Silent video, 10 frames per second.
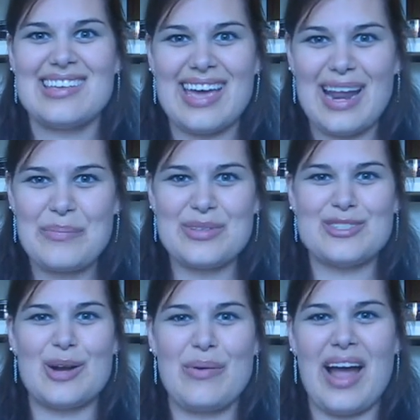get up and
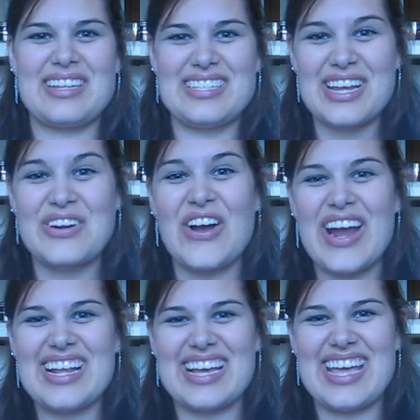start practicing
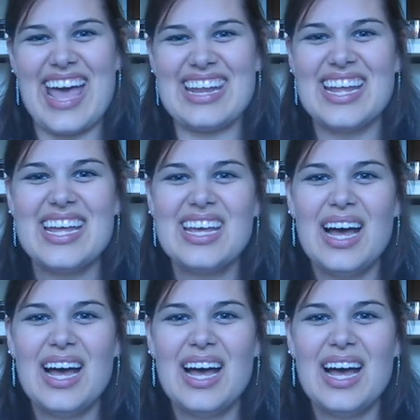writing again.